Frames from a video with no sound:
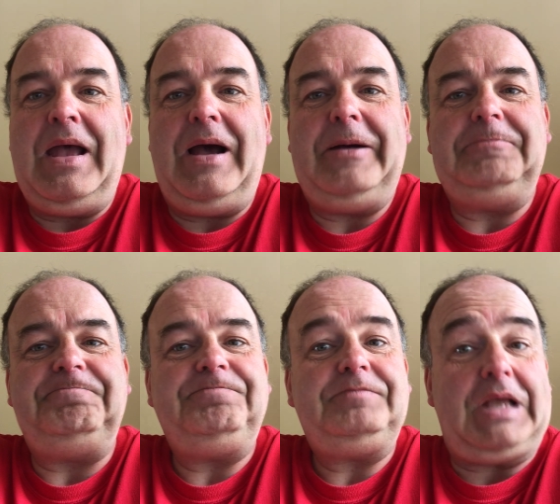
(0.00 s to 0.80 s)

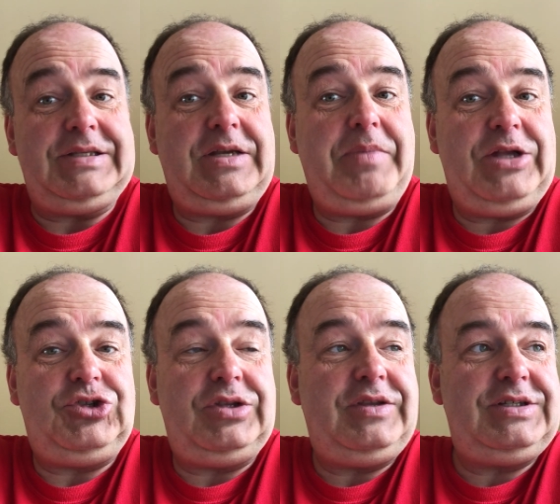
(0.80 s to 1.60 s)
Um, as I
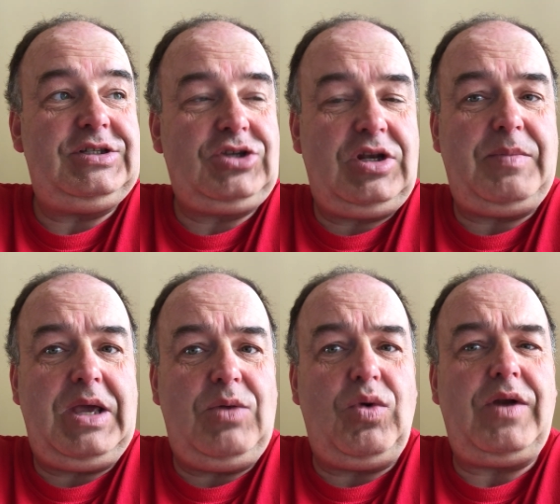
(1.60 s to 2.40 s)
mentioned, this is going to
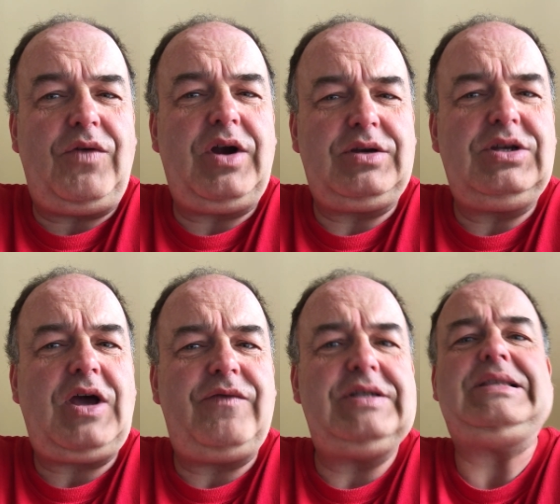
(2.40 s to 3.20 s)
be one of our
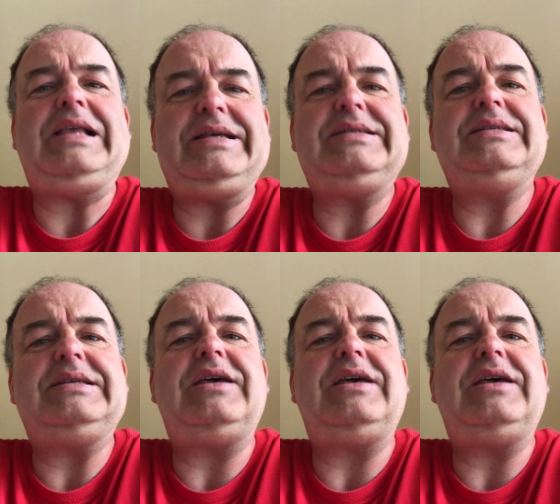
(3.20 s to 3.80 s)
toughest lessons,